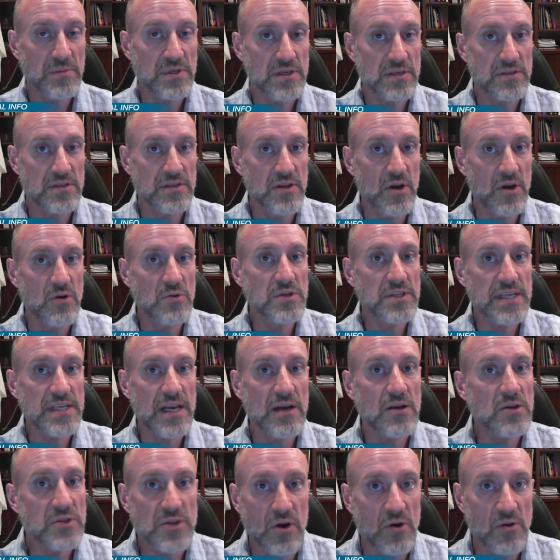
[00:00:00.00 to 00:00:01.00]
because those
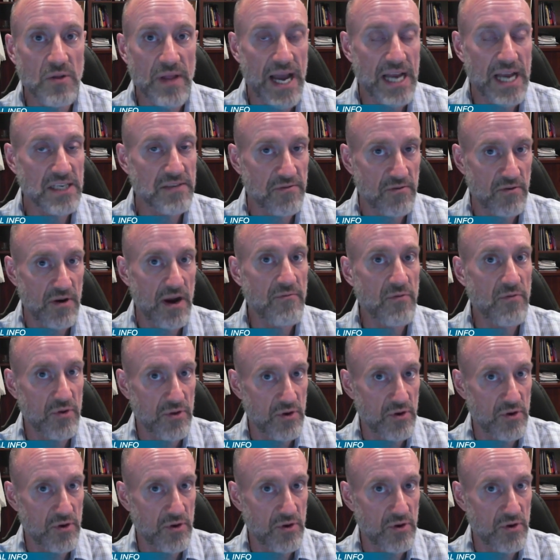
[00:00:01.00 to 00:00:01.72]
cells don't last forever.